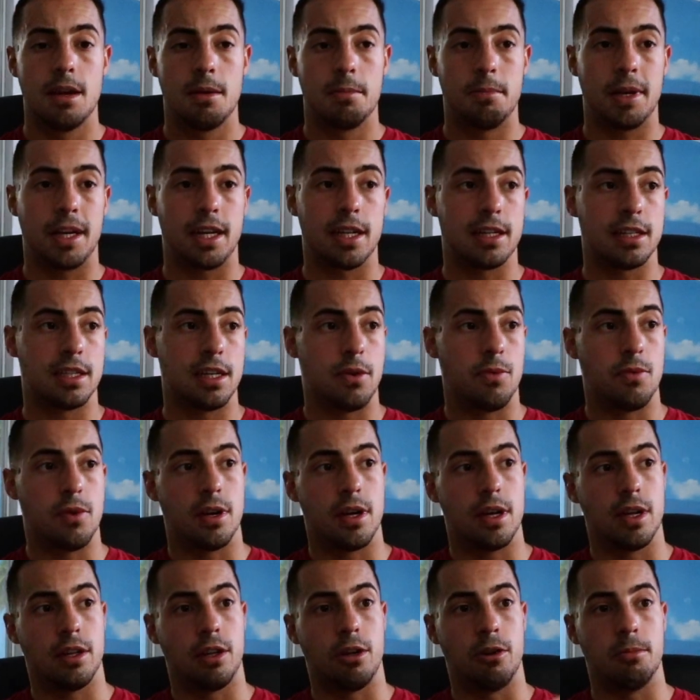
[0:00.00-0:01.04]
because they
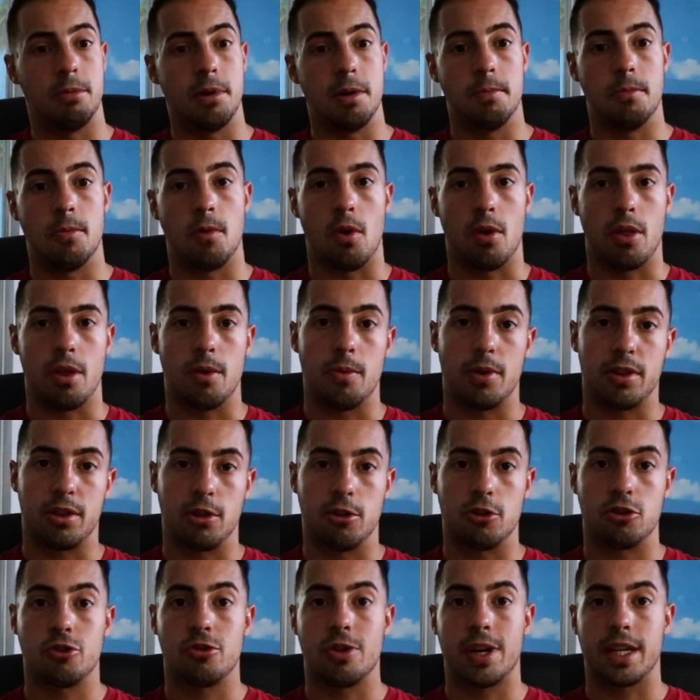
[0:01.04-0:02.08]
want a little bit more than what
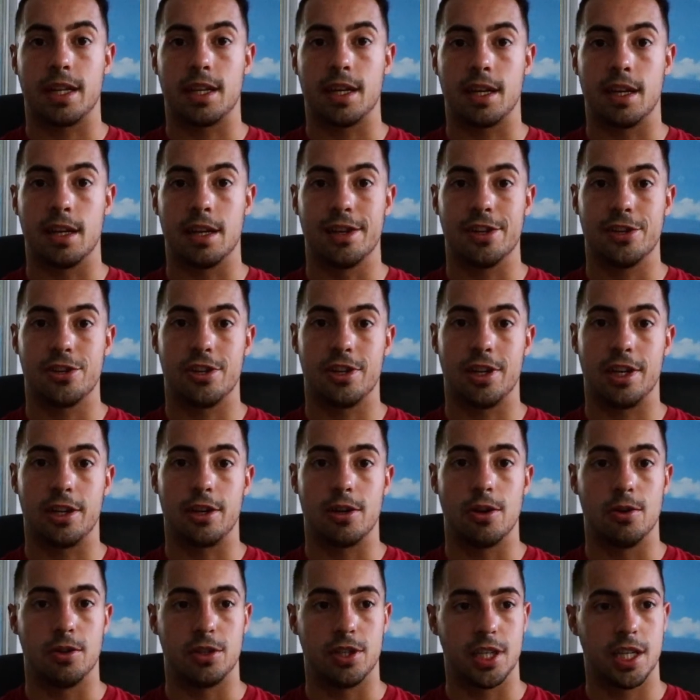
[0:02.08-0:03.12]
their strength and conditioning
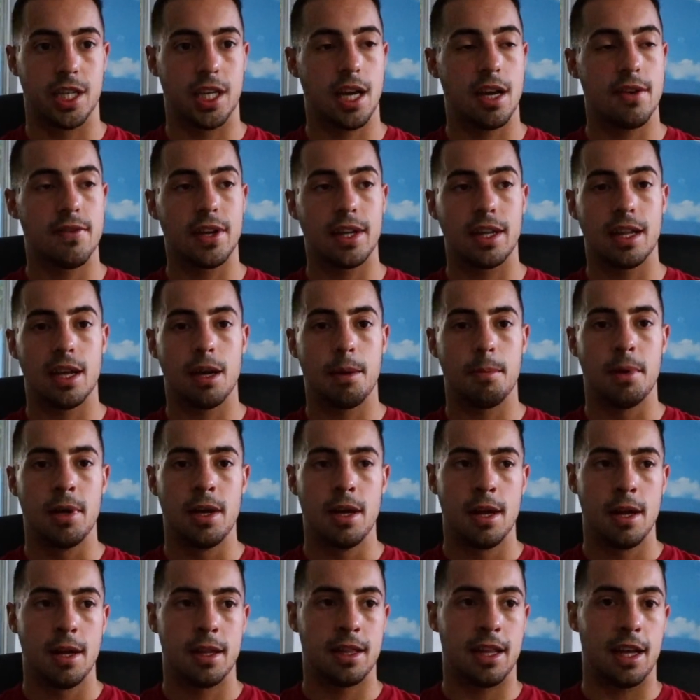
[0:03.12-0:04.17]
coach is giving them,
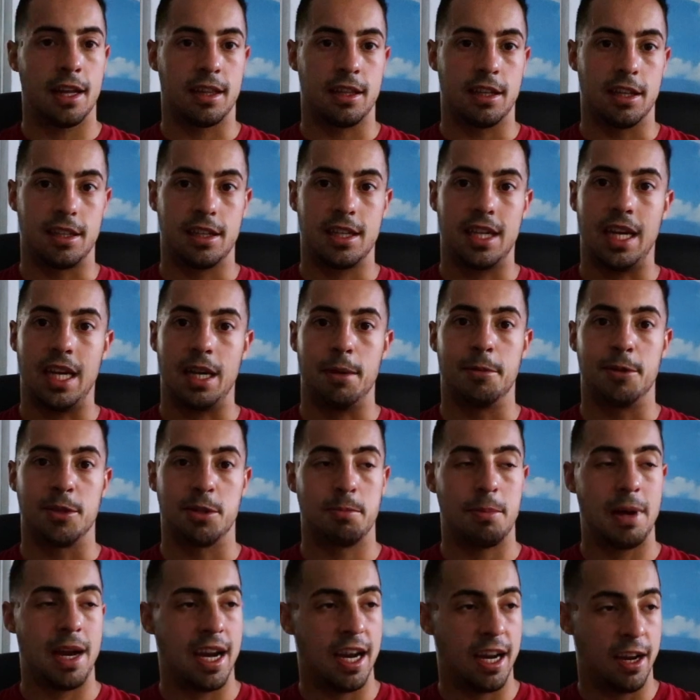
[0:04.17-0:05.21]
that the team is
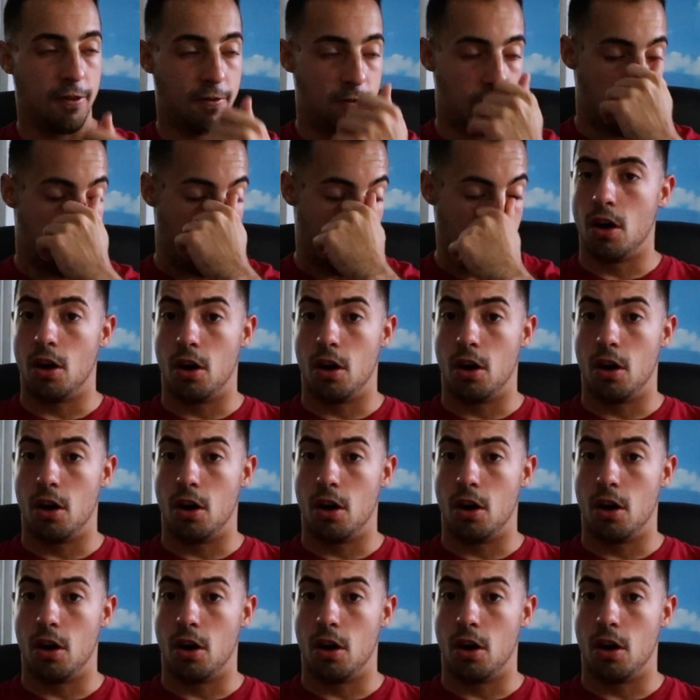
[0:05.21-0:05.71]
paying for.